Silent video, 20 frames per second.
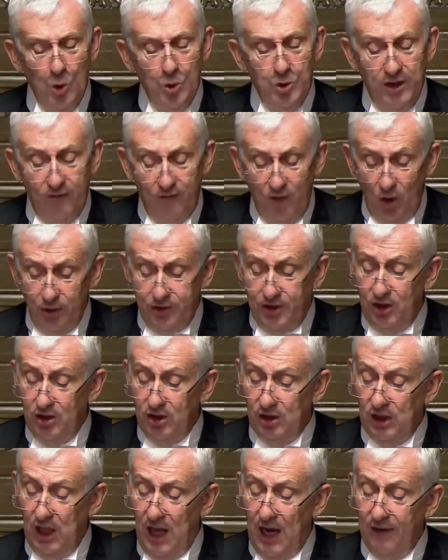who
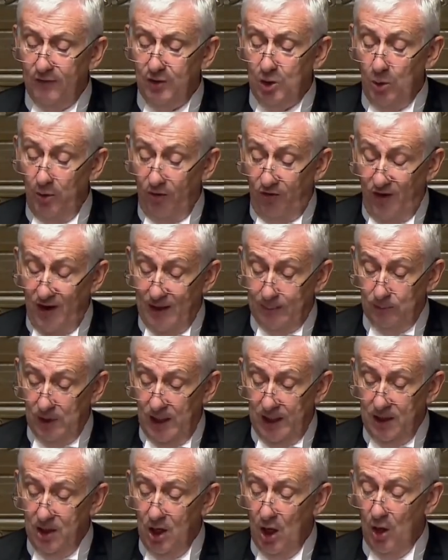devoted her life to her
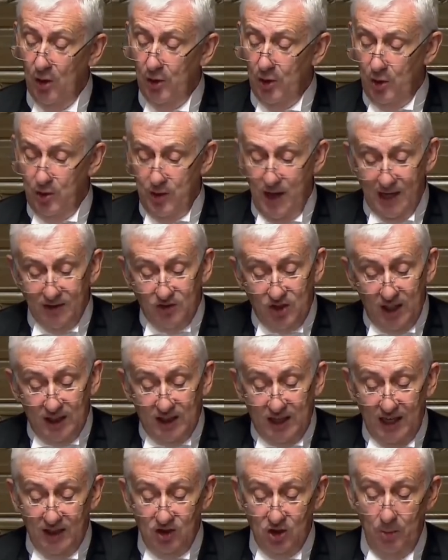family, the
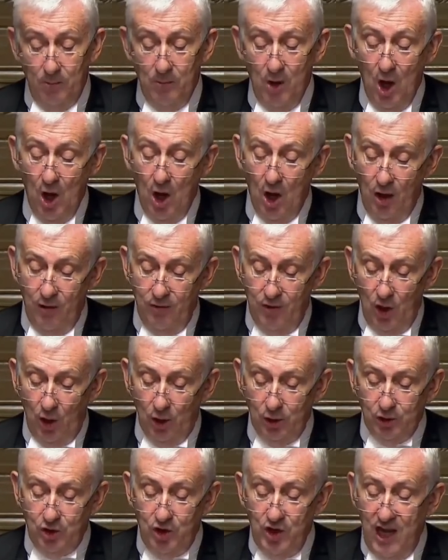United Kingdom, and
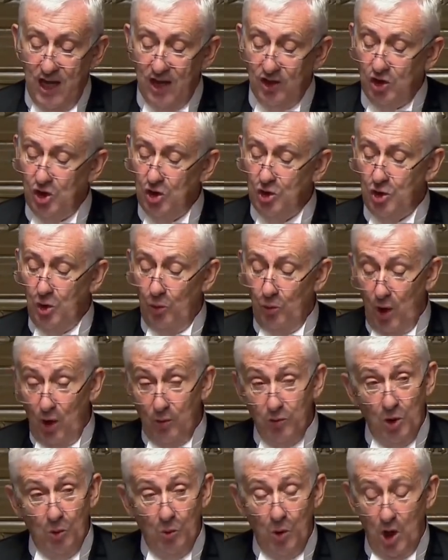those nations
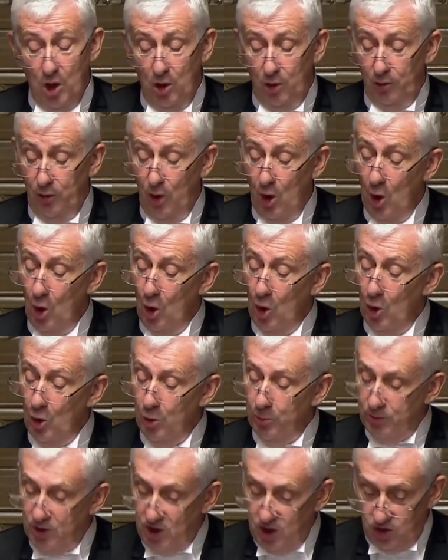around the world
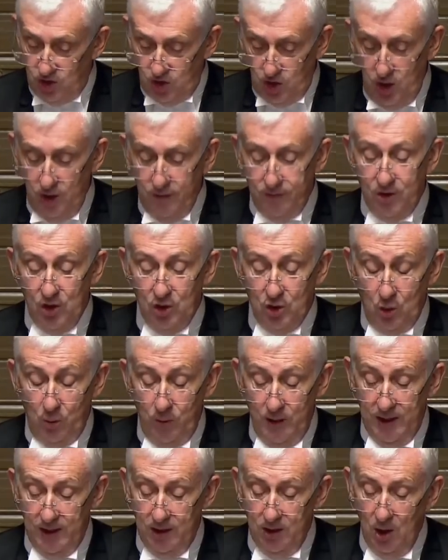whom she served as
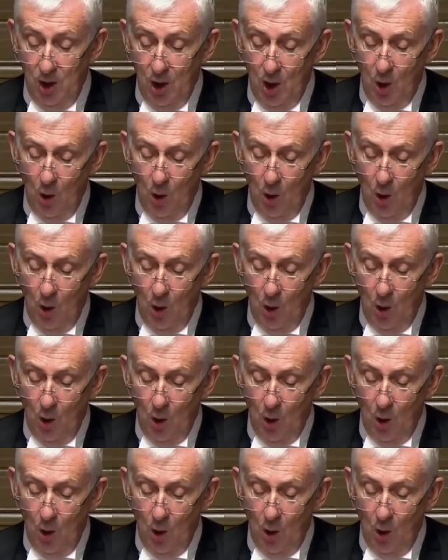Queen,